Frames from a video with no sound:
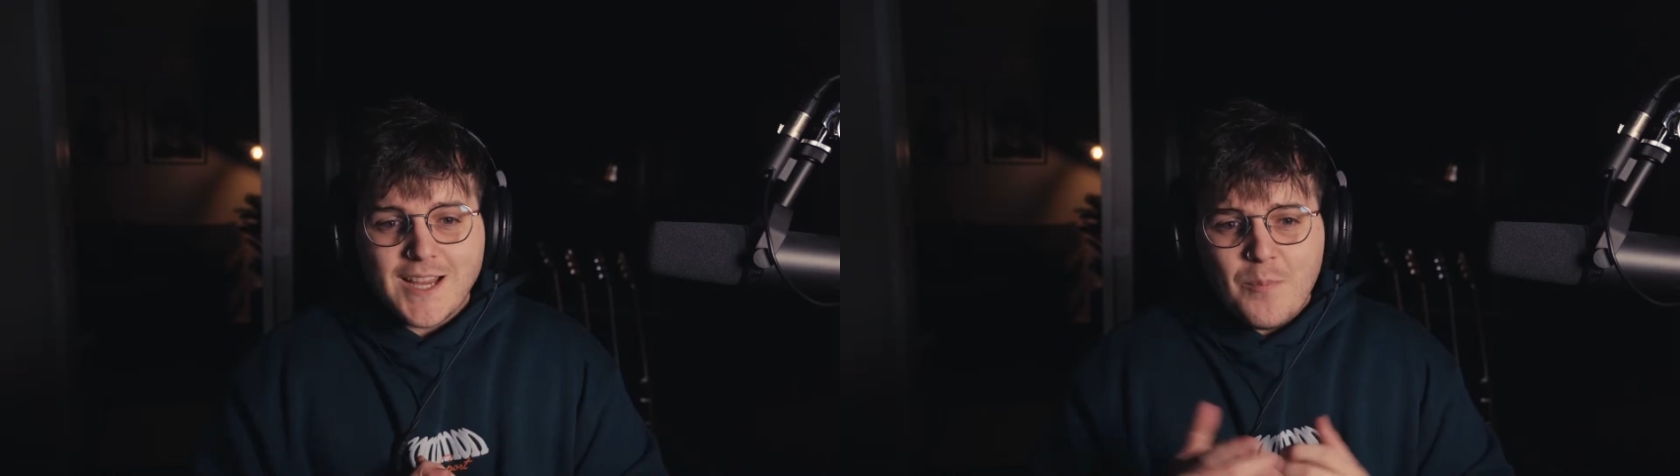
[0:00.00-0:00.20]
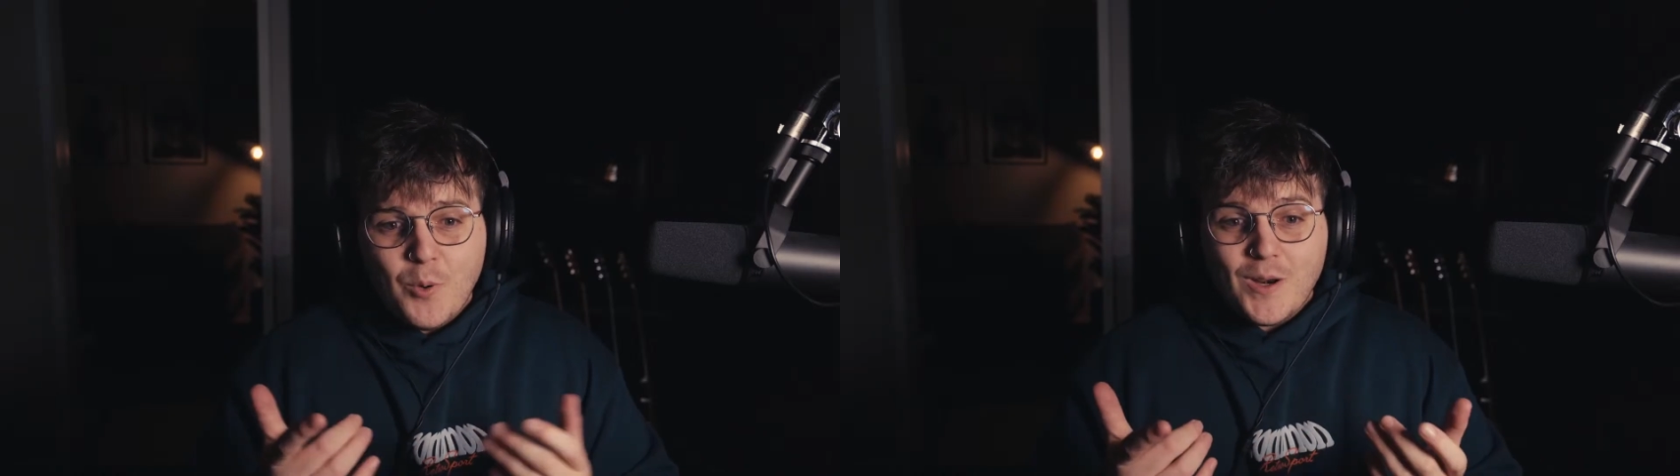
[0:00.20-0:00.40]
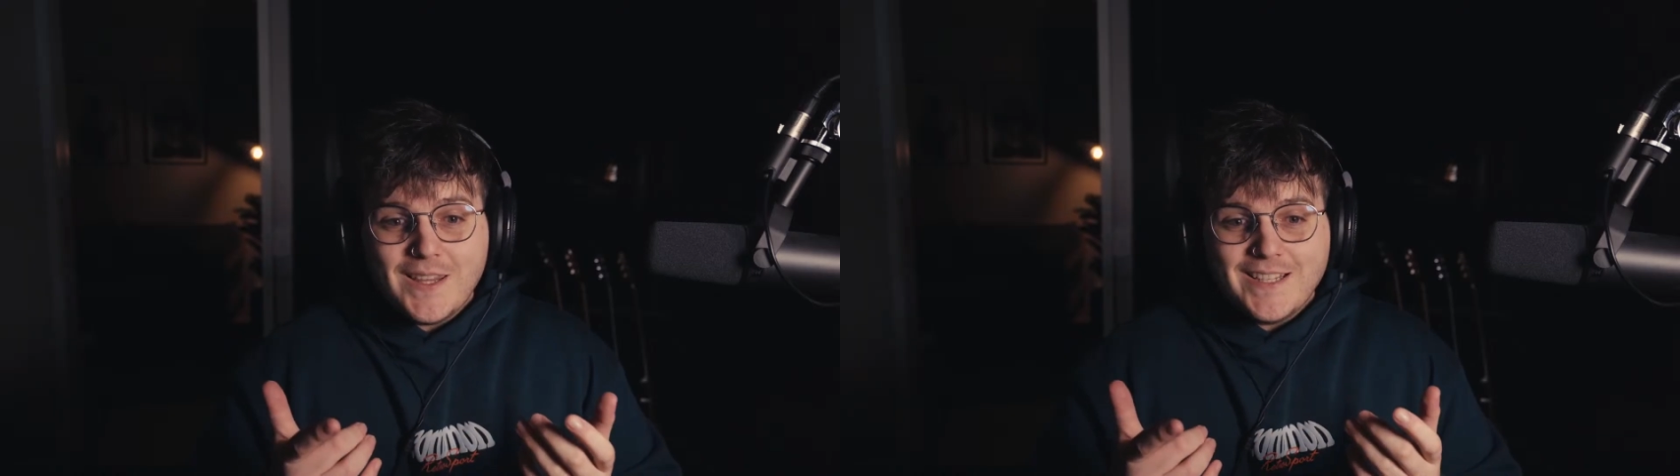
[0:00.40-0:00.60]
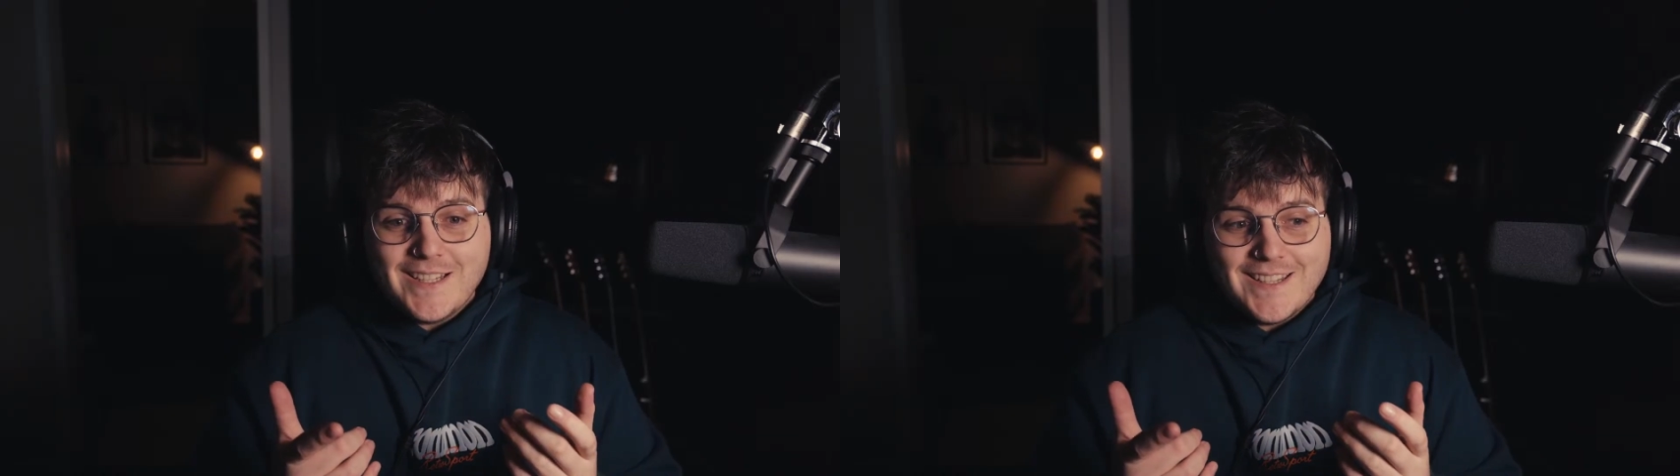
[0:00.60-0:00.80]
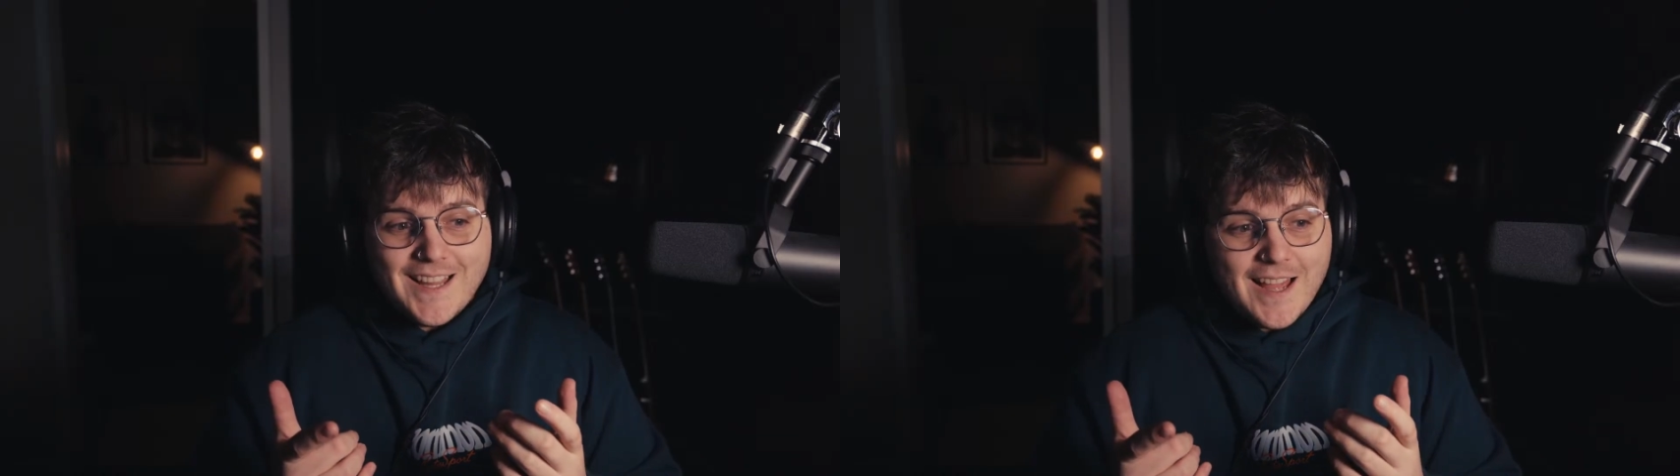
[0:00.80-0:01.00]
I bought a
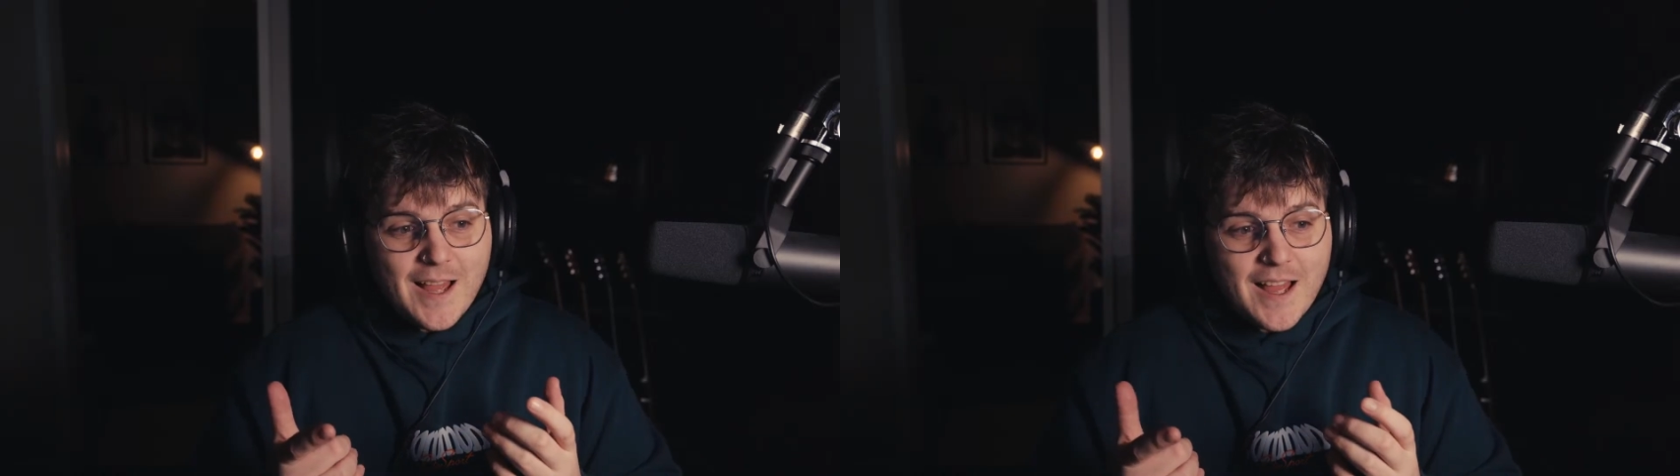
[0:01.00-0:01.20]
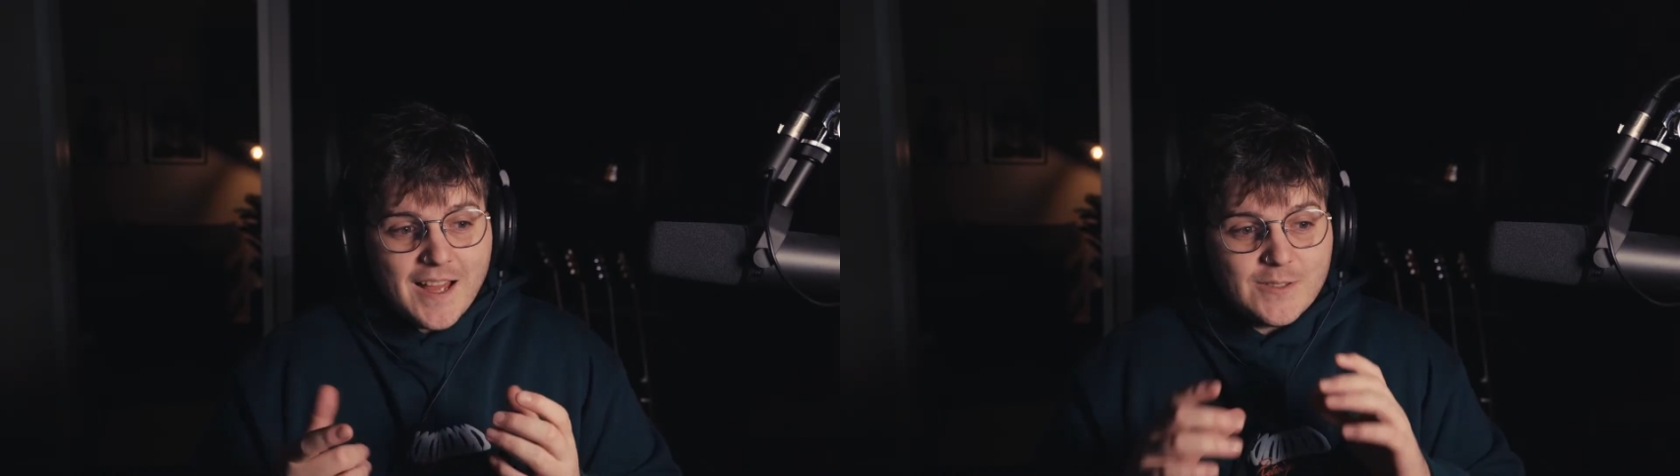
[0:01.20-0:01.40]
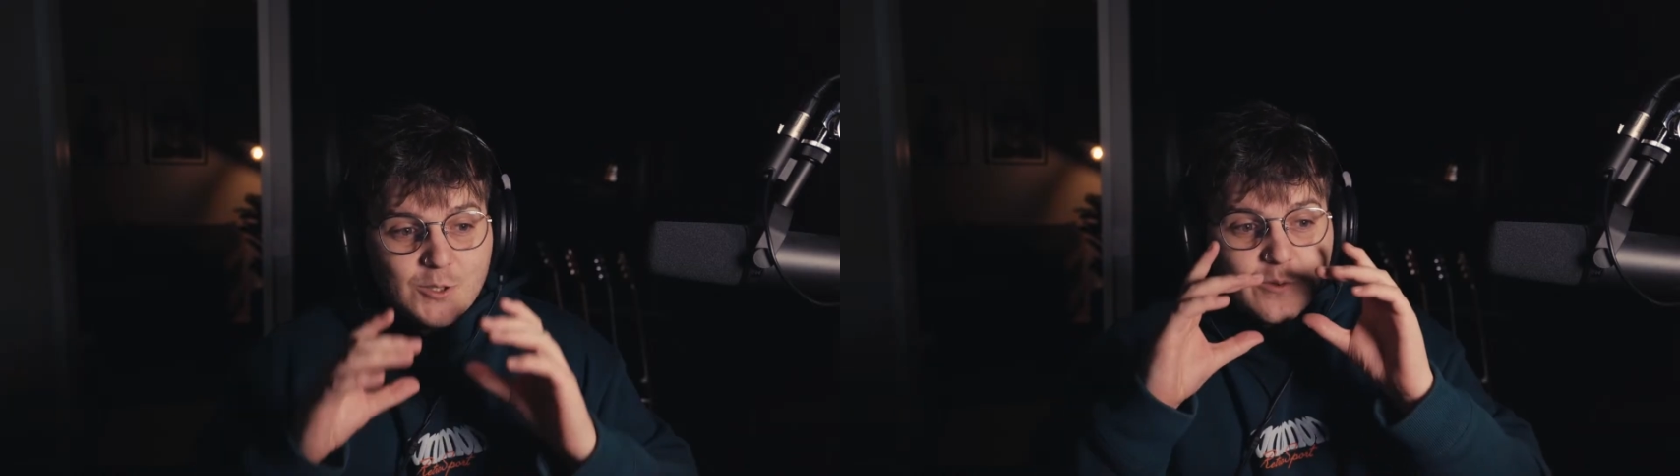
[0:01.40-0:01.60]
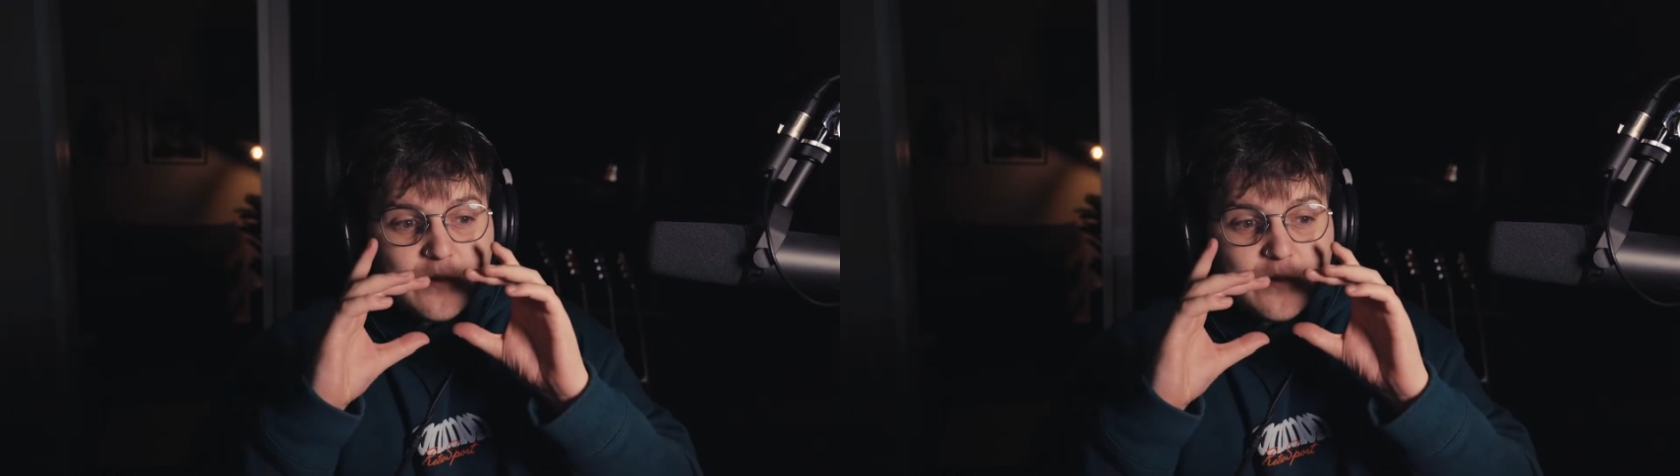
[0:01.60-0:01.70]
little